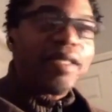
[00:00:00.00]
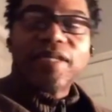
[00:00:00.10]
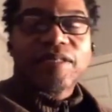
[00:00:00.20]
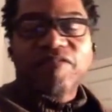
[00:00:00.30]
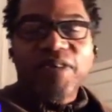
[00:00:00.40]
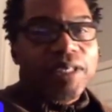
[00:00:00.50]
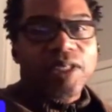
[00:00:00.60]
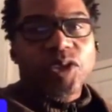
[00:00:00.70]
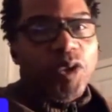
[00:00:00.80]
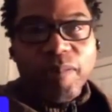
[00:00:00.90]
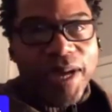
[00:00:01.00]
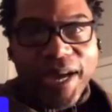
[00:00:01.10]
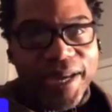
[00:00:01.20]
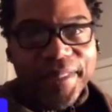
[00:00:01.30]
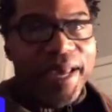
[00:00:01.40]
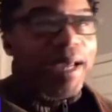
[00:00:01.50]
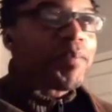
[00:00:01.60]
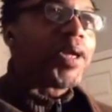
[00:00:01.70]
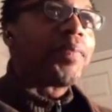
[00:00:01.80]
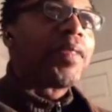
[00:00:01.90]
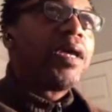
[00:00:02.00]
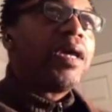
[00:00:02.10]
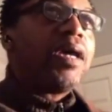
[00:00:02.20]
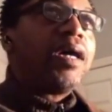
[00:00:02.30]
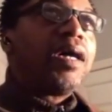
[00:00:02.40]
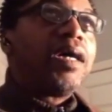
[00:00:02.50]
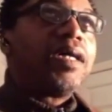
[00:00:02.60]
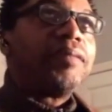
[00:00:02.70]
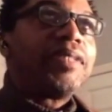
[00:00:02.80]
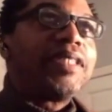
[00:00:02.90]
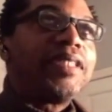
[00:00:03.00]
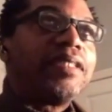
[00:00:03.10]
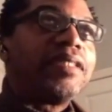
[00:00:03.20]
and there's a funny story behind that. But the